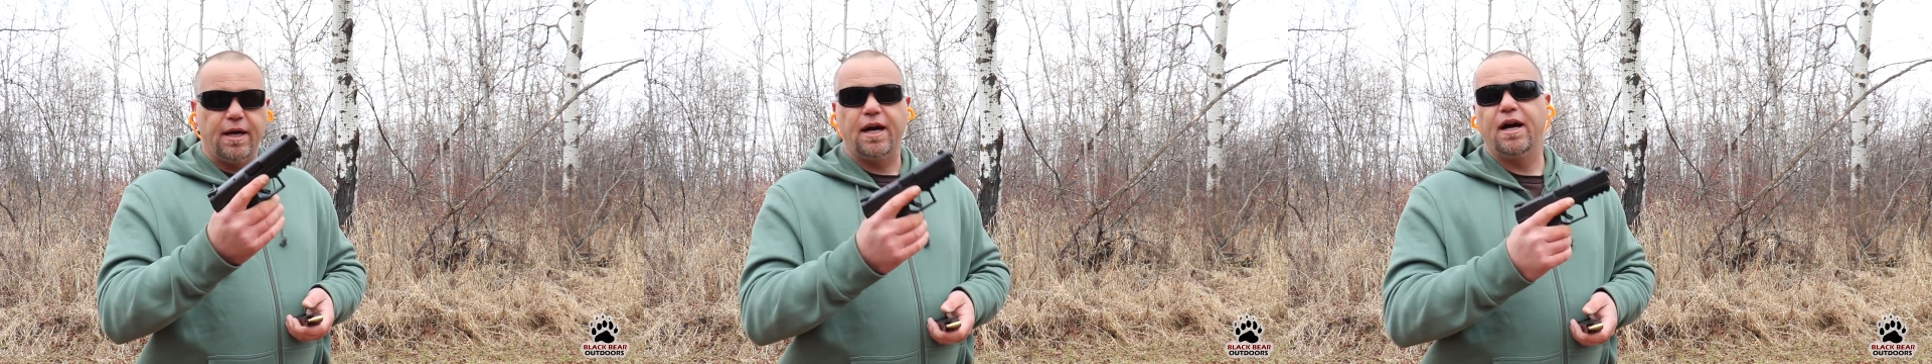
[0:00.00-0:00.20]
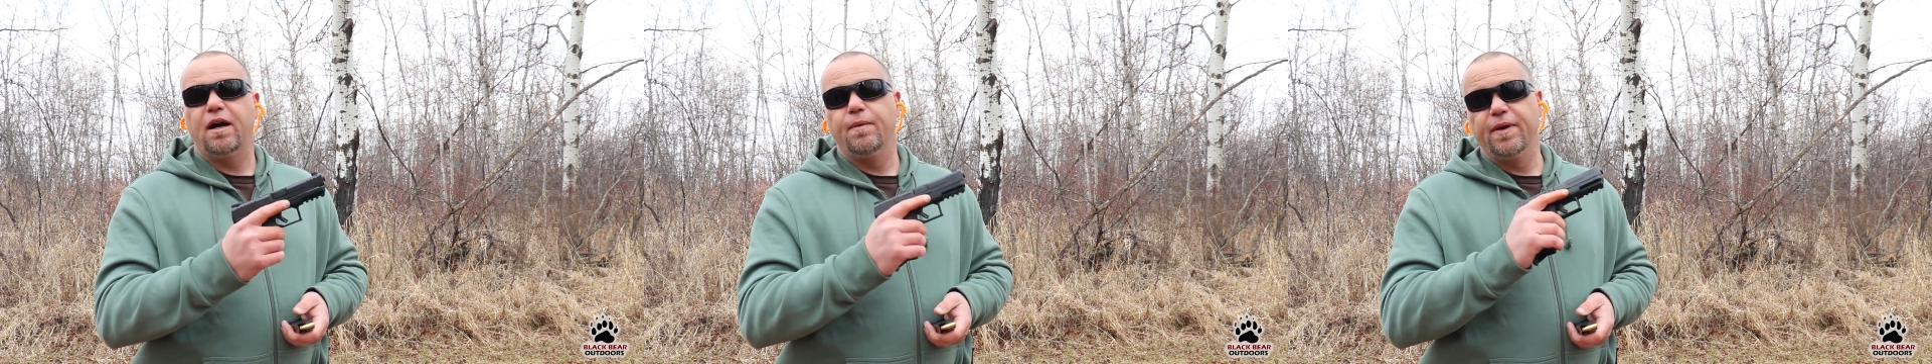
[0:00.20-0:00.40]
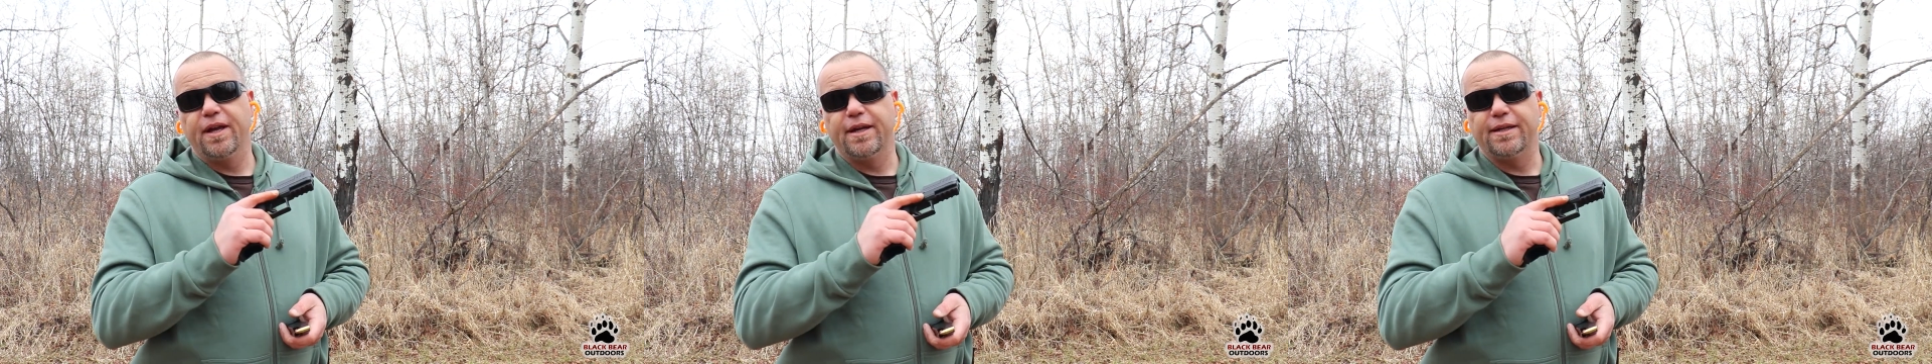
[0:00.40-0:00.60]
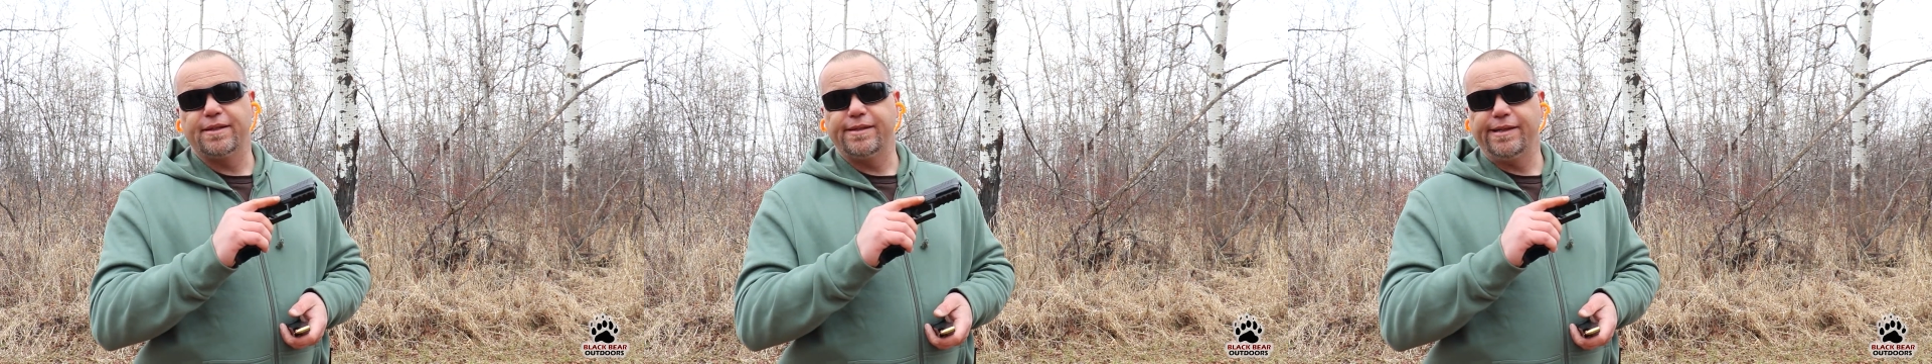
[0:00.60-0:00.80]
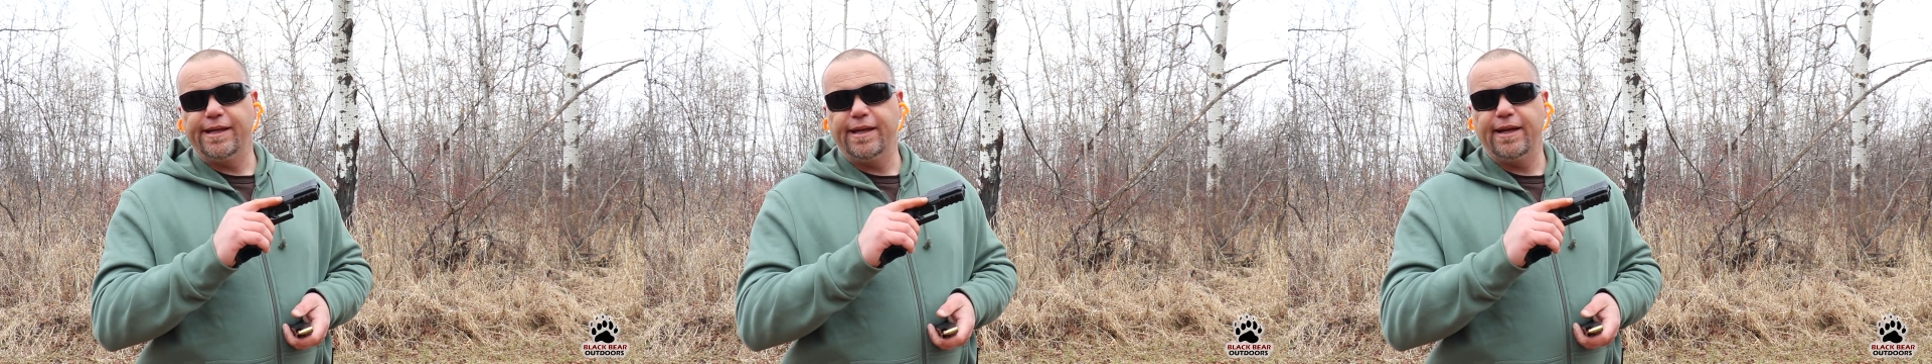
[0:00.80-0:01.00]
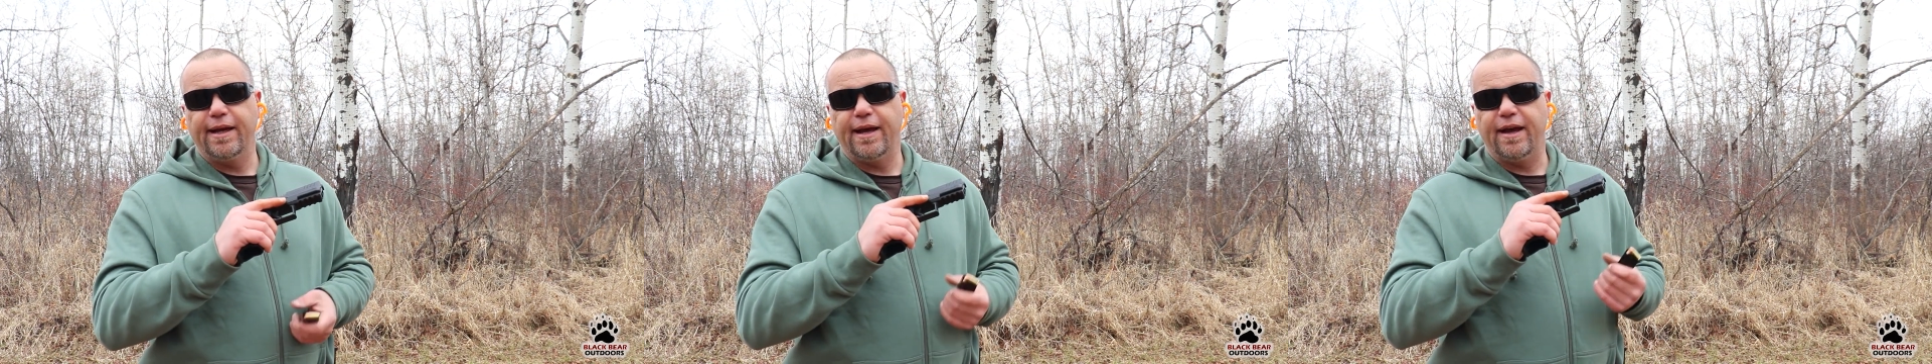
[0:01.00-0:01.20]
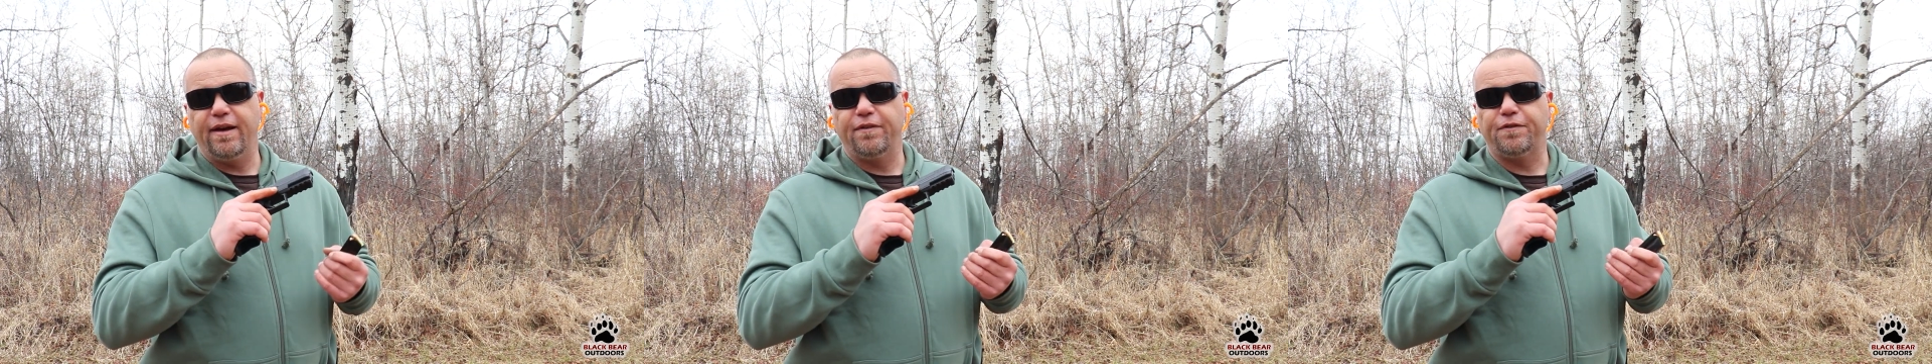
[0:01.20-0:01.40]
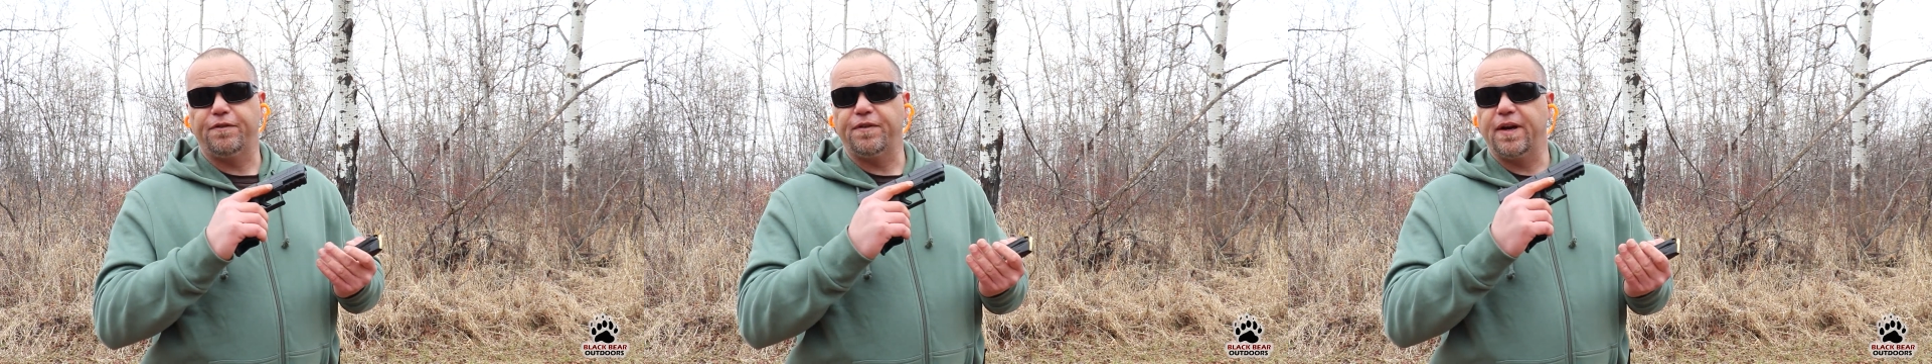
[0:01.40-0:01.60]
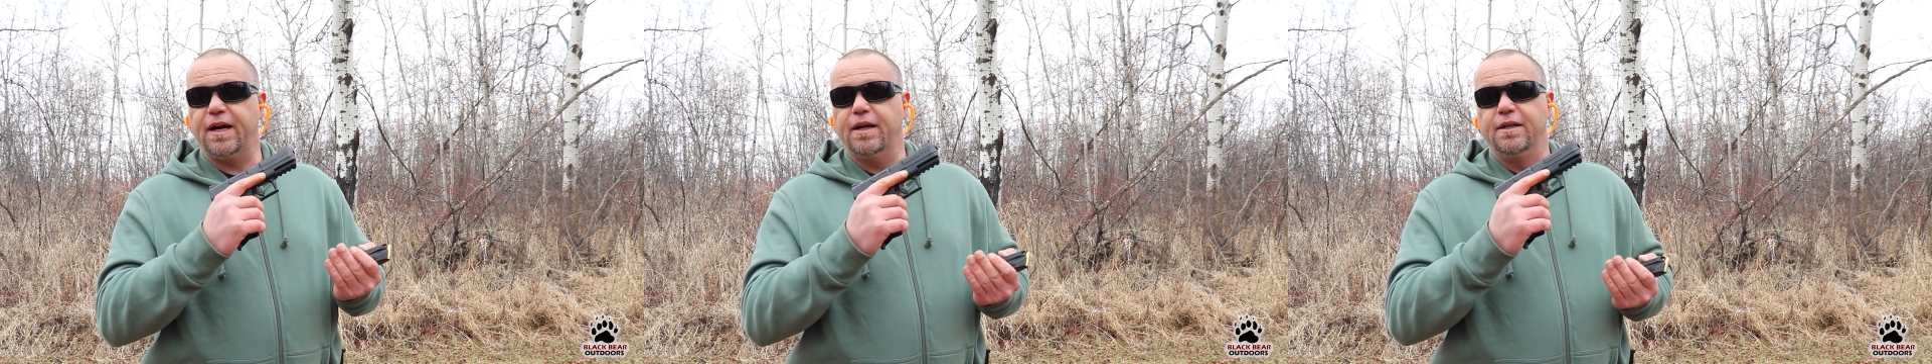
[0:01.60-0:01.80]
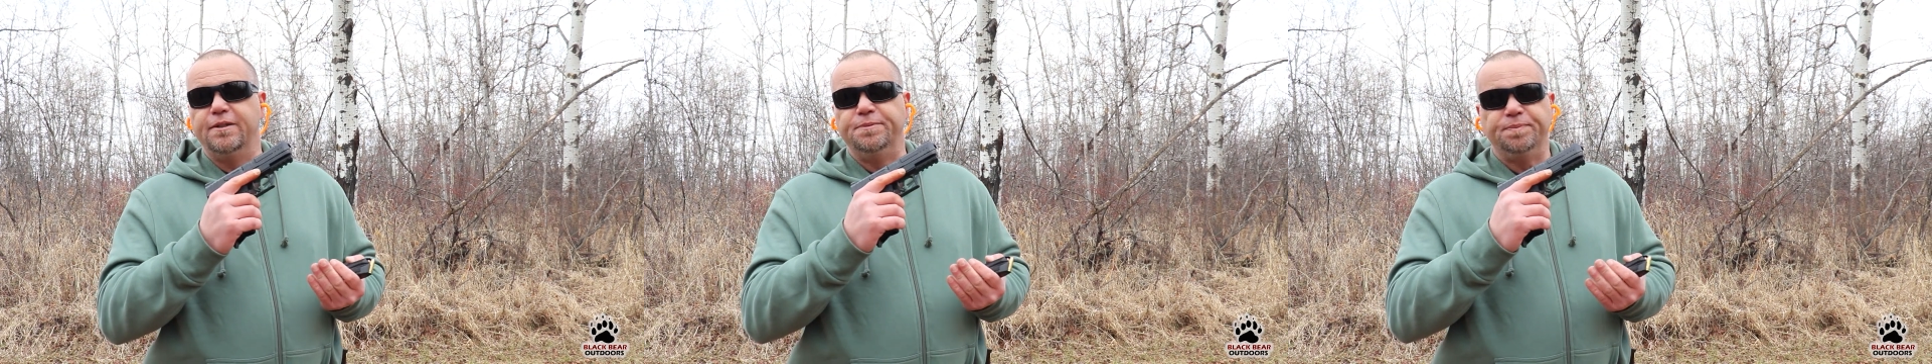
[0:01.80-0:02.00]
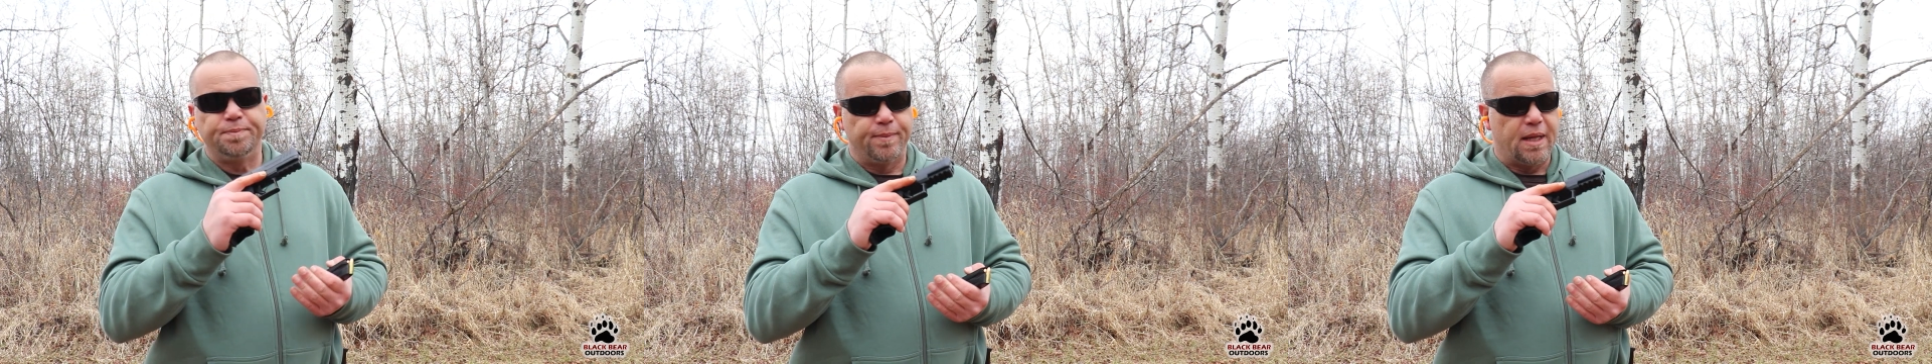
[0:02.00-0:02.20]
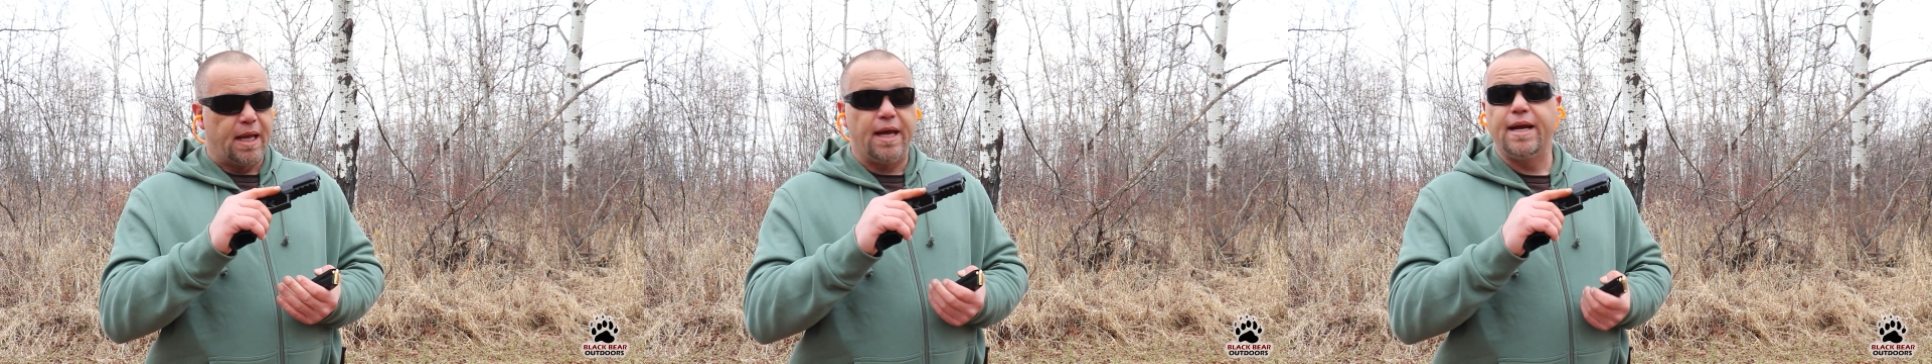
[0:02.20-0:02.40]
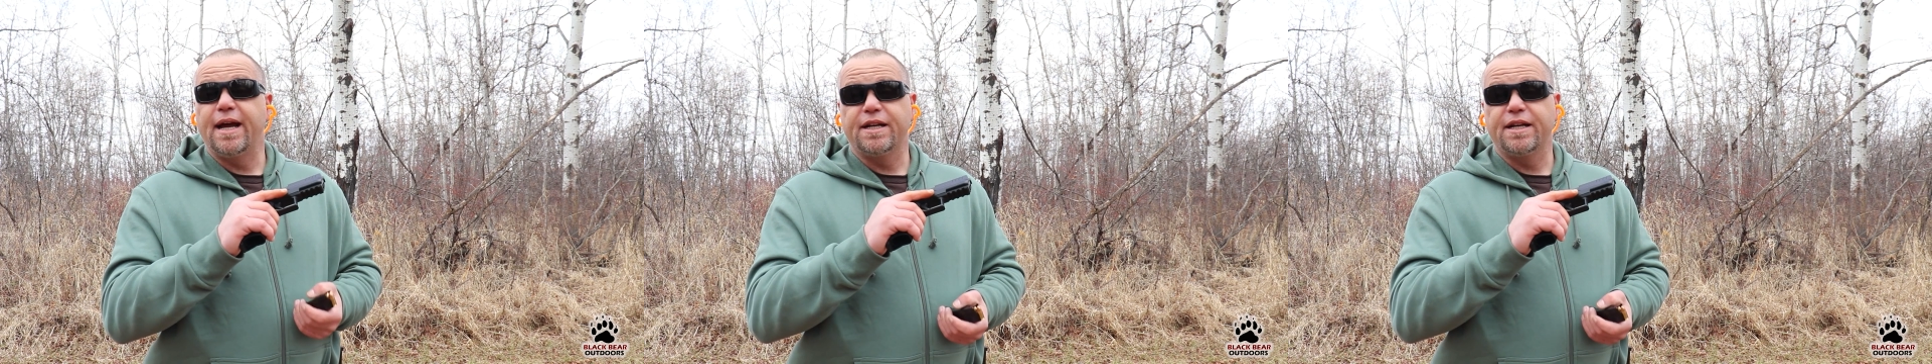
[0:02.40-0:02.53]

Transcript: we're going to see if it